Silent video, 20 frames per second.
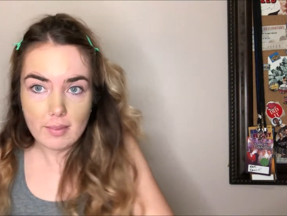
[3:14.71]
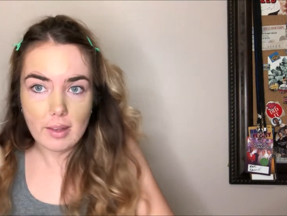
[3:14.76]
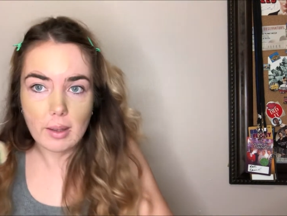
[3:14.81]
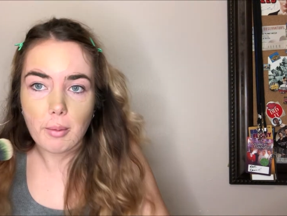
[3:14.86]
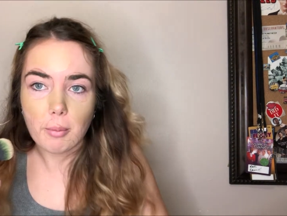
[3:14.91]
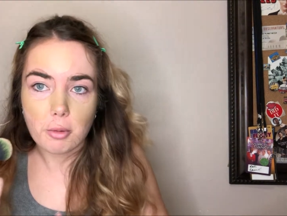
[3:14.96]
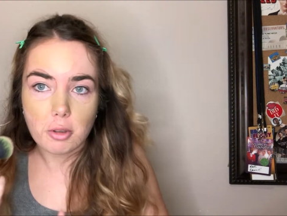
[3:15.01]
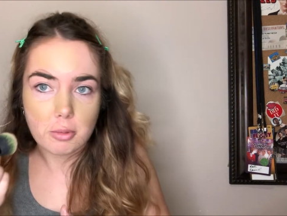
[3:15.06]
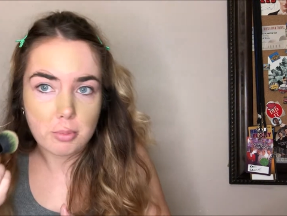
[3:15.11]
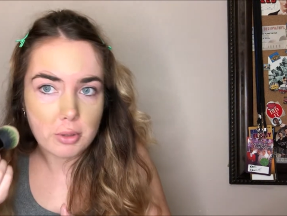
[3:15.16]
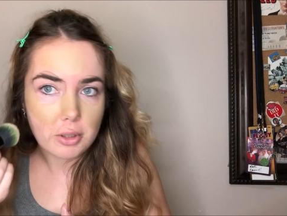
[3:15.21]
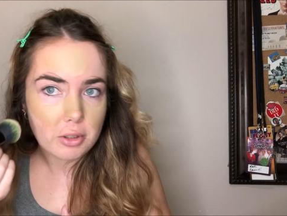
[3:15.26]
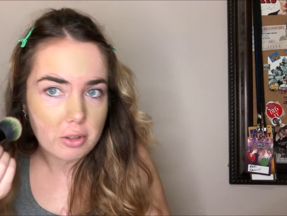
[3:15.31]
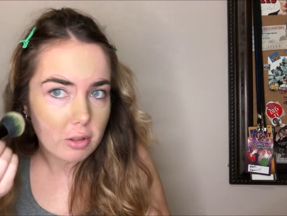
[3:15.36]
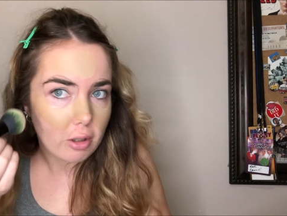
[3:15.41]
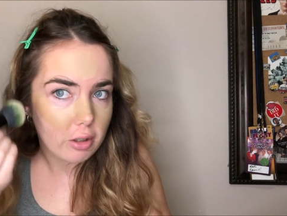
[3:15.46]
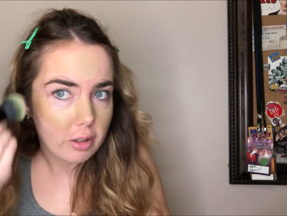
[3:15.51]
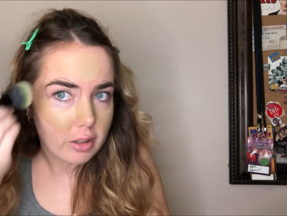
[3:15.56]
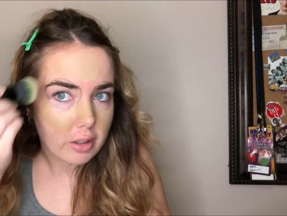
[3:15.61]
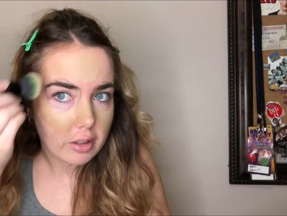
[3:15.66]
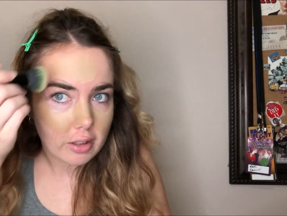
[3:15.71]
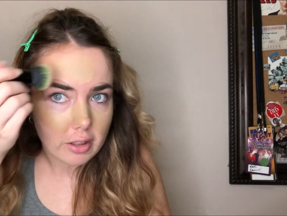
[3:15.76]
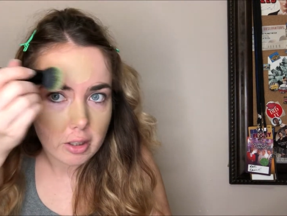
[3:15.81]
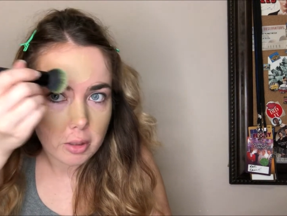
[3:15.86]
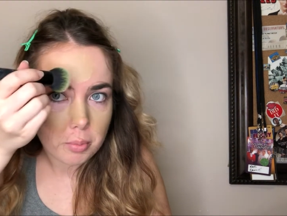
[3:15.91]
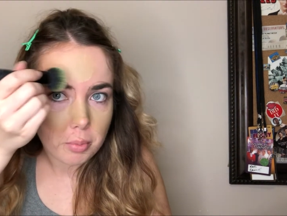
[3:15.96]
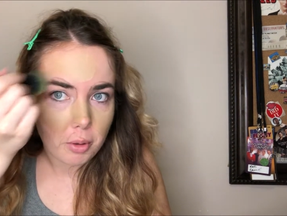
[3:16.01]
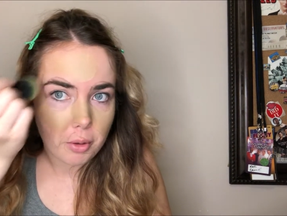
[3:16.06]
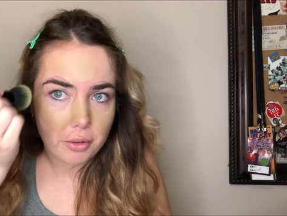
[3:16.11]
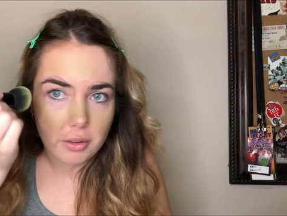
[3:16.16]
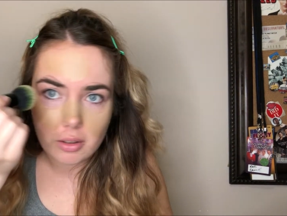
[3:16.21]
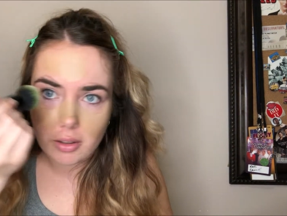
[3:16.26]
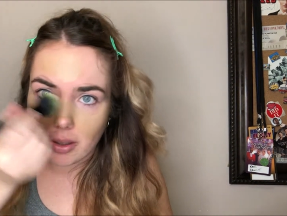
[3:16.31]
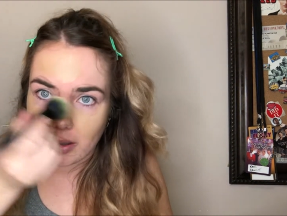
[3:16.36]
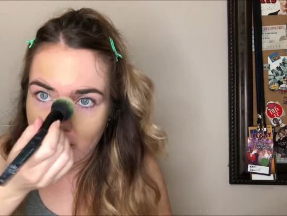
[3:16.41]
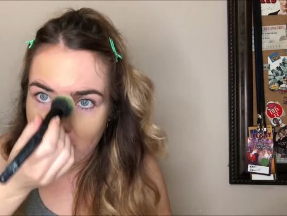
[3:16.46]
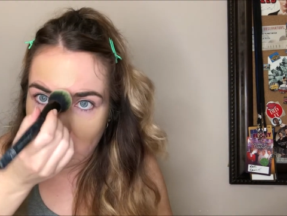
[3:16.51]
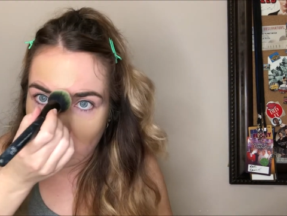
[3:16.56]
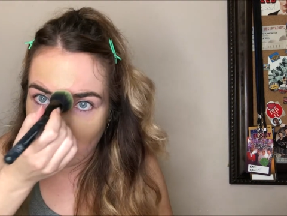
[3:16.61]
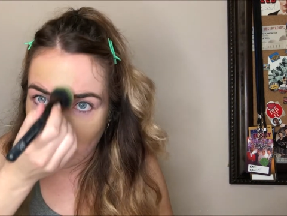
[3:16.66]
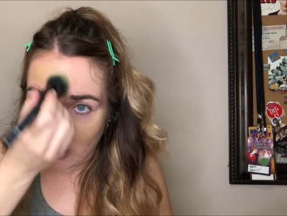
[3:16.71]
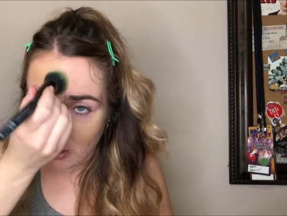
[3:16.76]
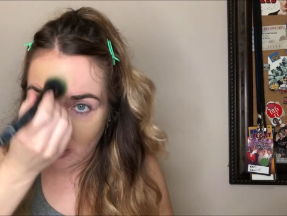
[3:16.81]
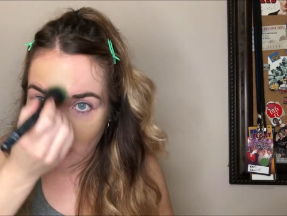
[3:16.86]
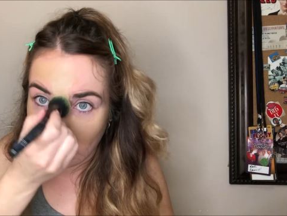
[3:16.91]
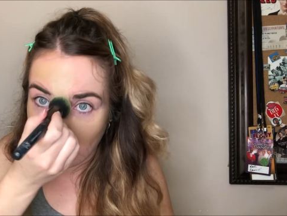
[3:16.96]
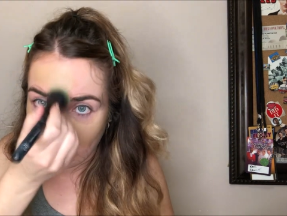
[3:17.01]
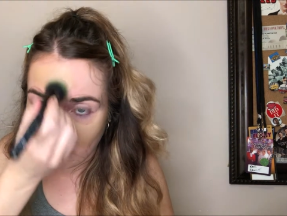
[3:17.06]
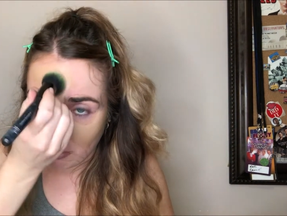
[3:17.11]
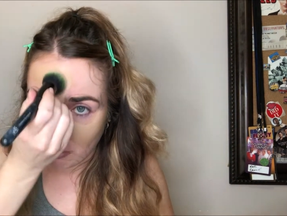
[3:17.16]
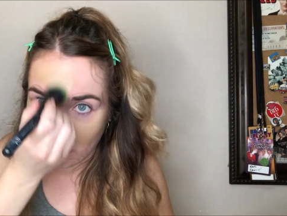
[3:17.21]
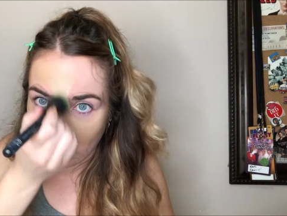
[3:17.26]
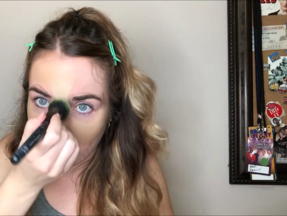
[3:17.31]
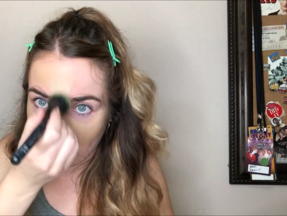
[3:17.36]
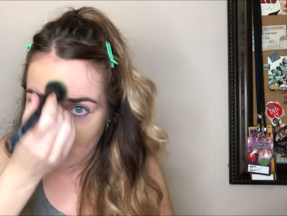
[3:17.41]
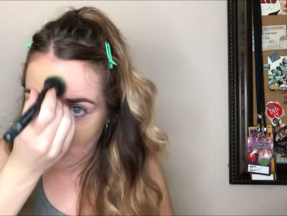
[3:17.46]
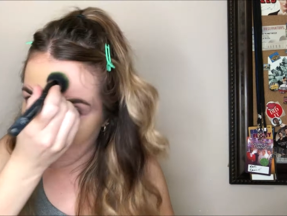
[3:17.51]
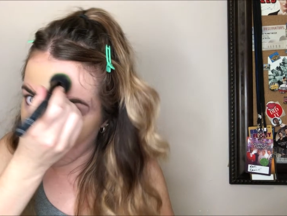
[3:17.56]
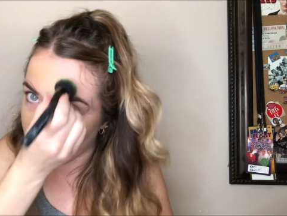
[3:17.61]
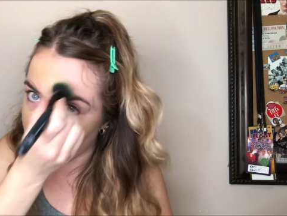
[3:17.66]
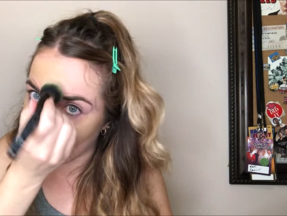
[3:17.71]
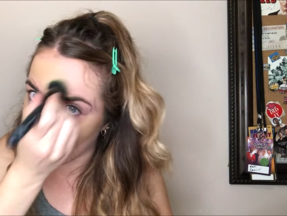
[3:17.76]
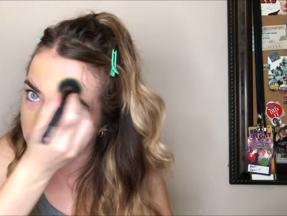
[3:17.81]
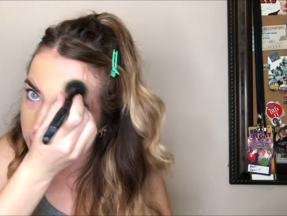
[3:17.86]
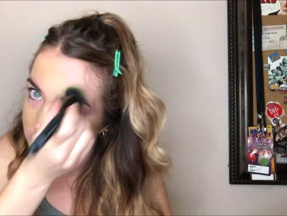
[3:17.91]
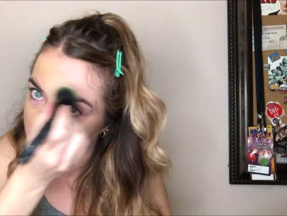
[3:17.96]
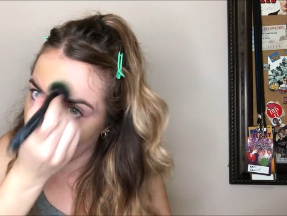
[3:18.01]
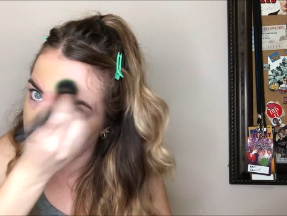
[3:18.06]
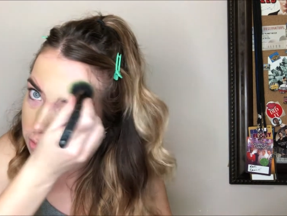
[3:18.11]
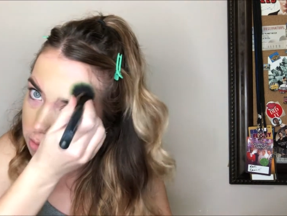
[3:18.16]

I'm going to be darkening up all the lines around it and fixing everything,